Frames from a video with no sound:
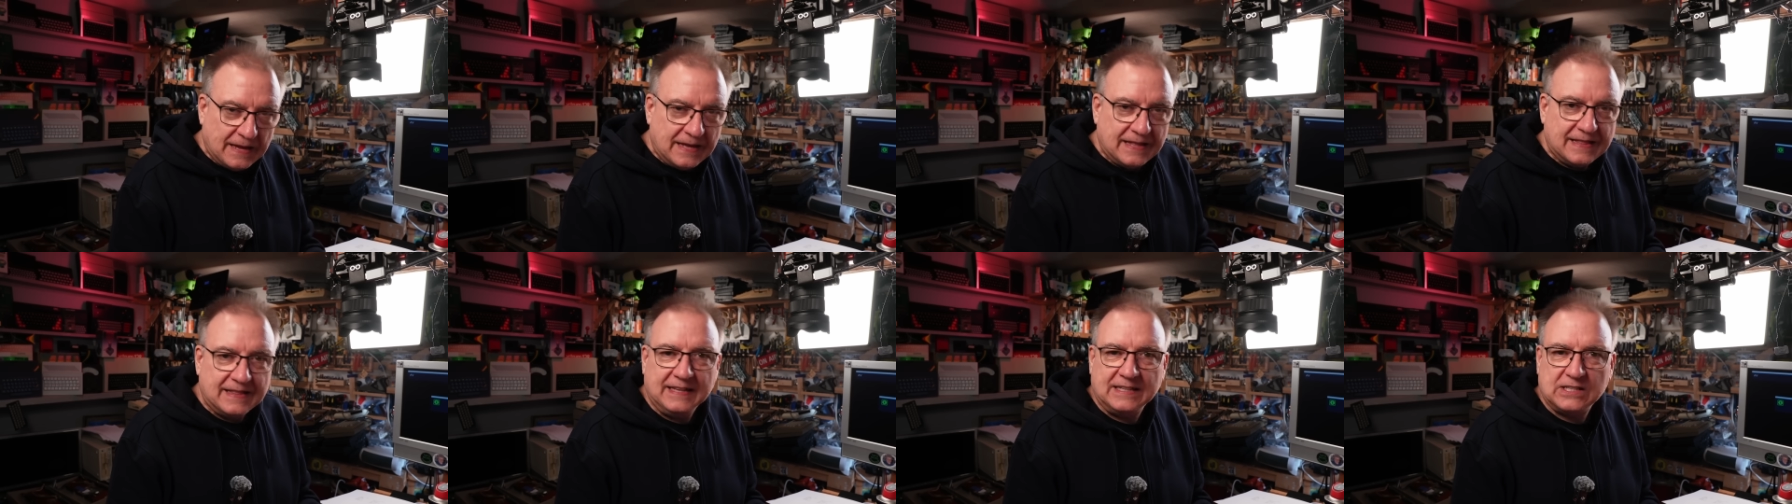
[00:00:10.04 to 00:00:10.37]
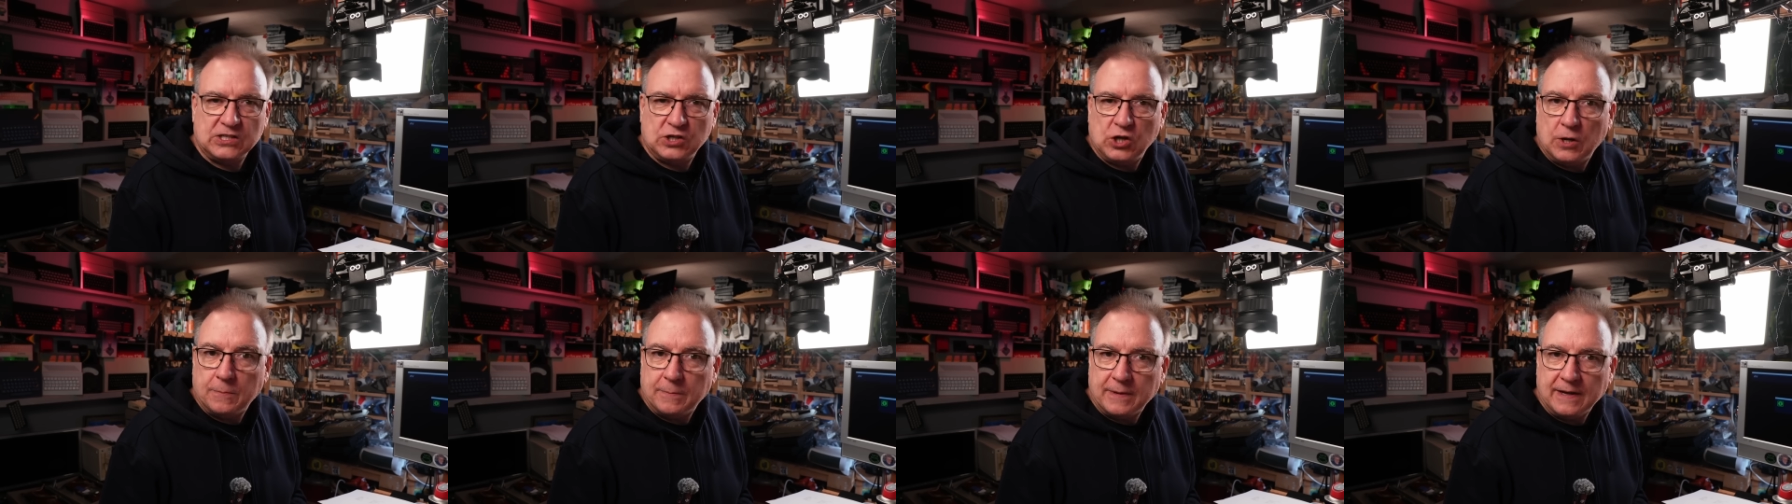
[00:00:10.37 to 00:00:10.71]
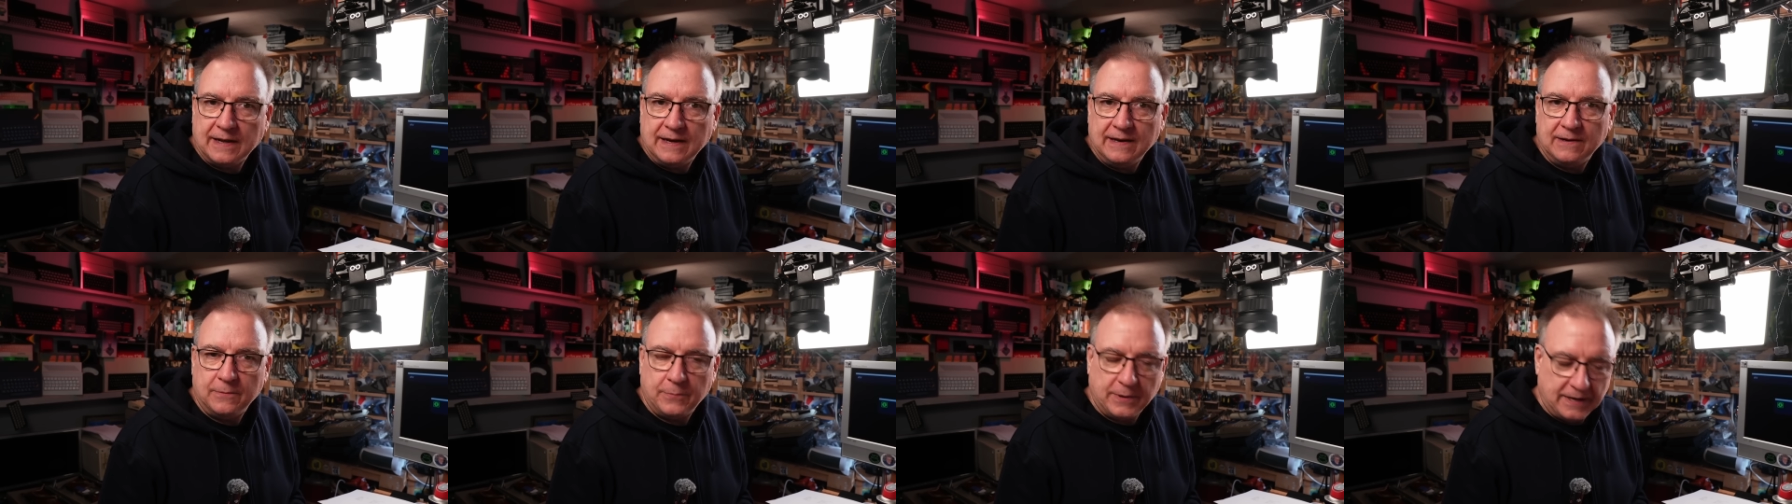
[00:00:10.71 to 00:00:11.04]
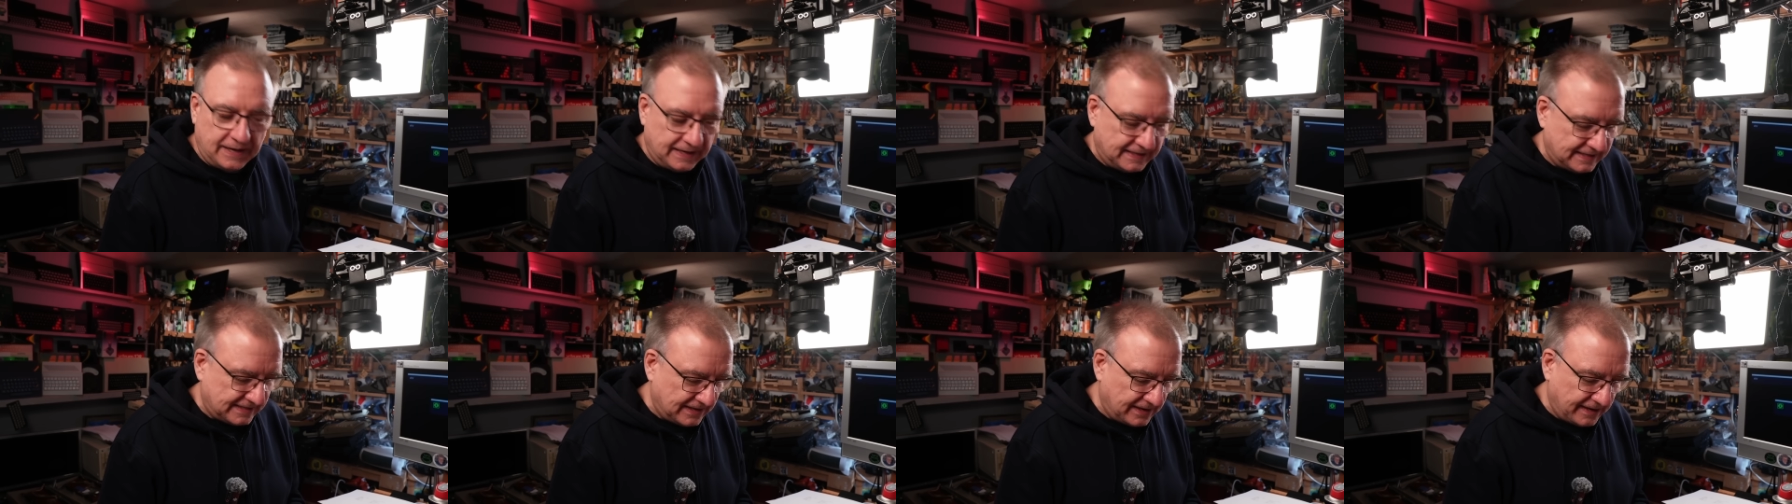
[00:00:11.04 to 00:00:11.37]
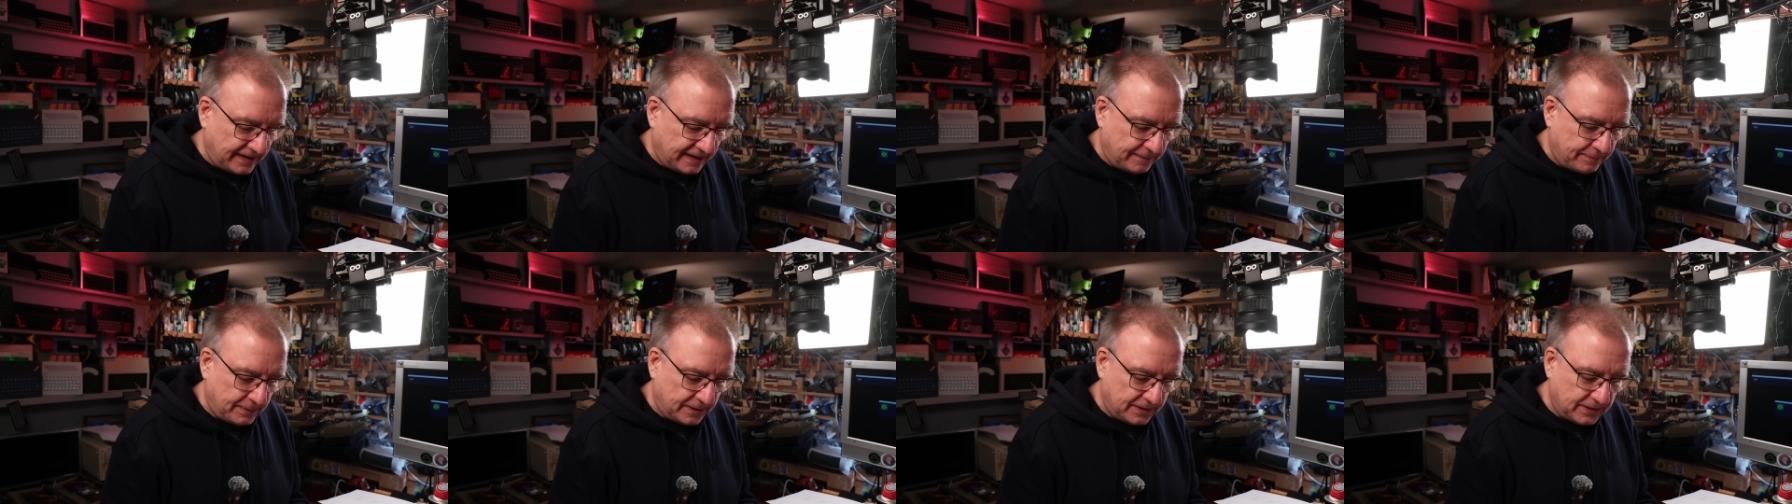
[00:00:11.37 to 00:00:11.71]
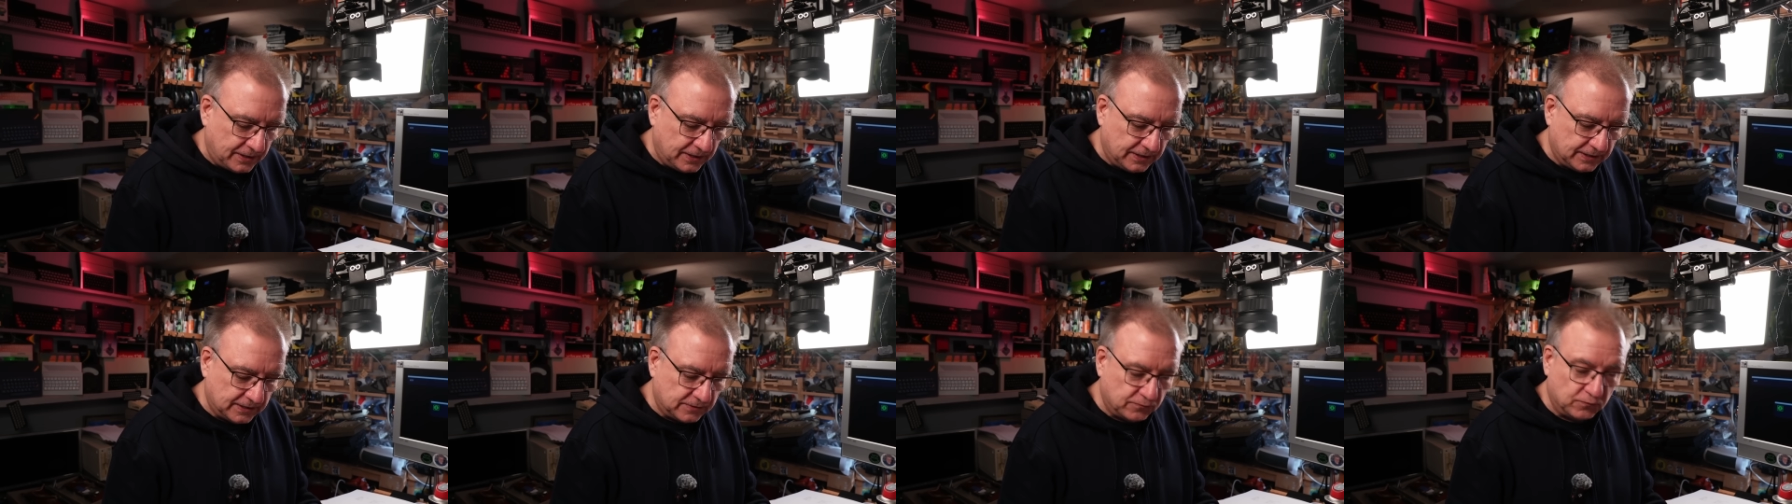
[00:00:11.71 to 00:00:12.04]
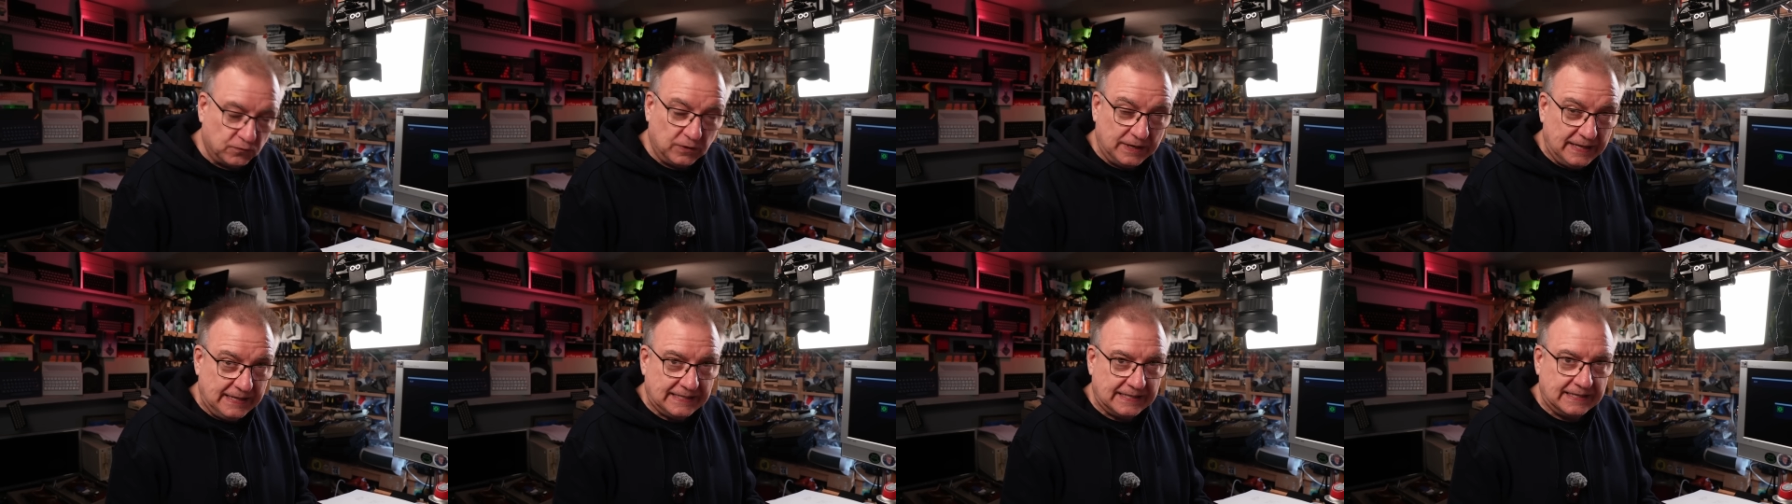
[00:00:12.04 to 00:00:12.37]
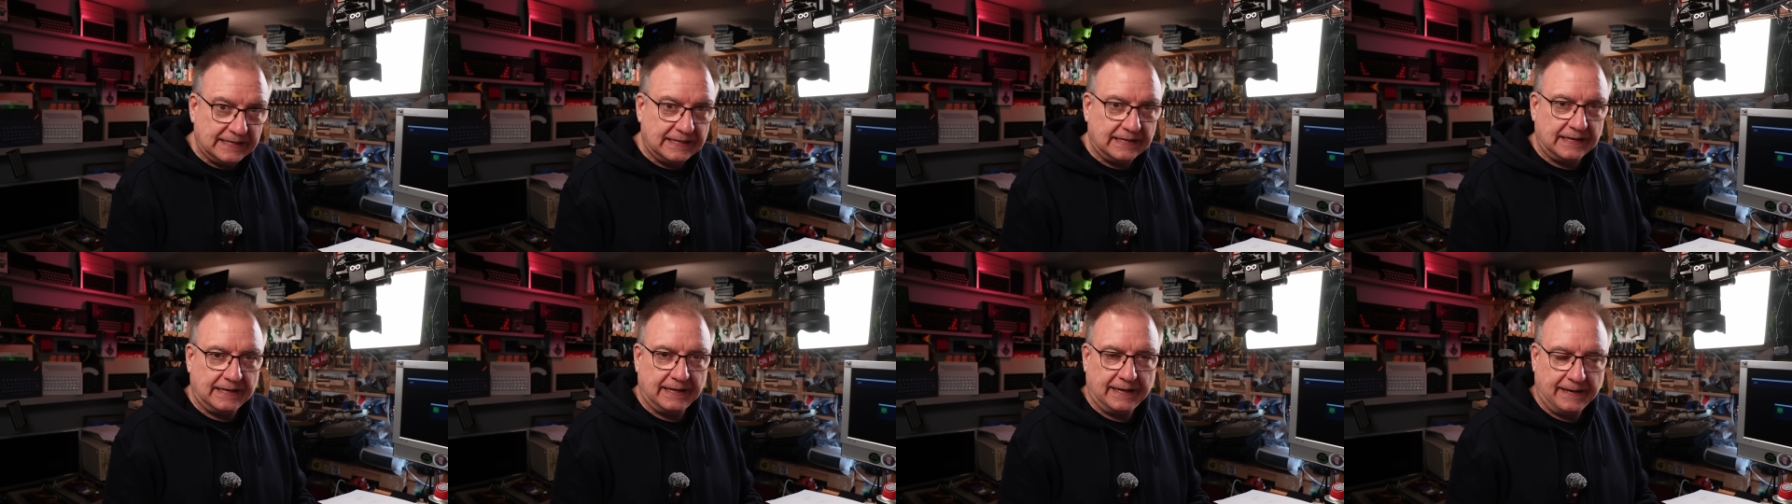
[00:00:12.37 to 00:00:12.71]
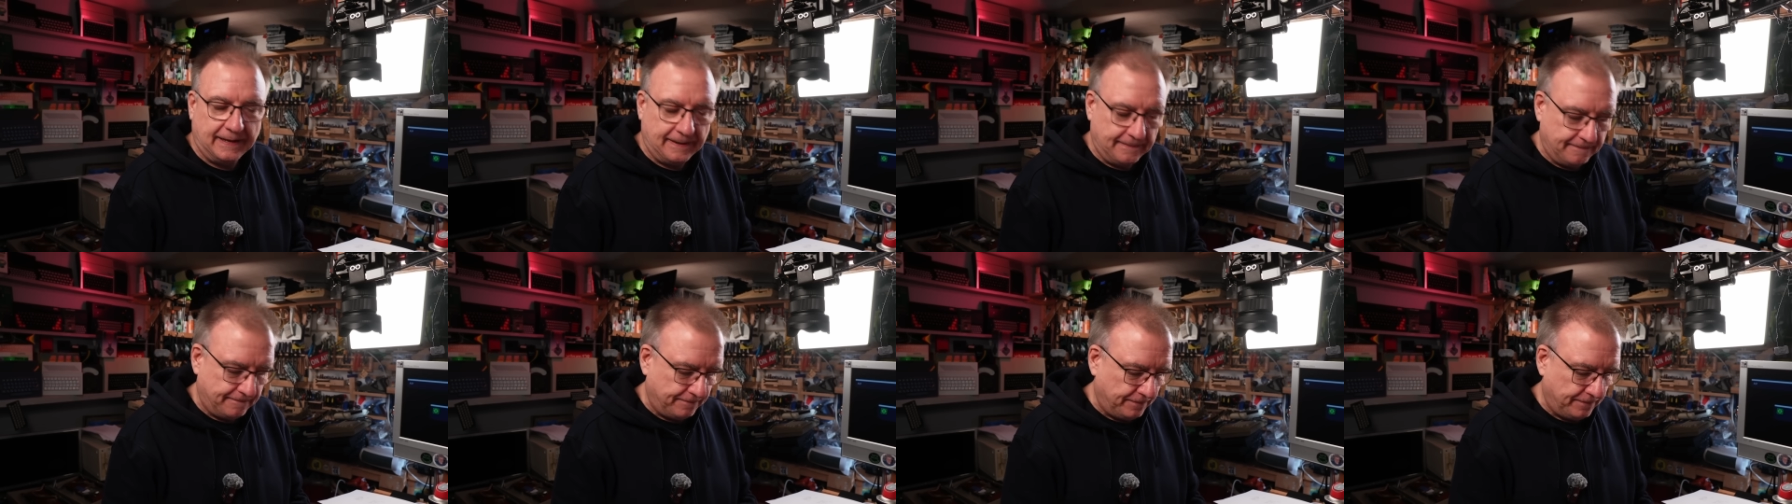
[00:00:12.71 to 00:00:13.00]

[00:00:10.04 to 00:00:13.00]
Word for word: this got me a little bit excited because recently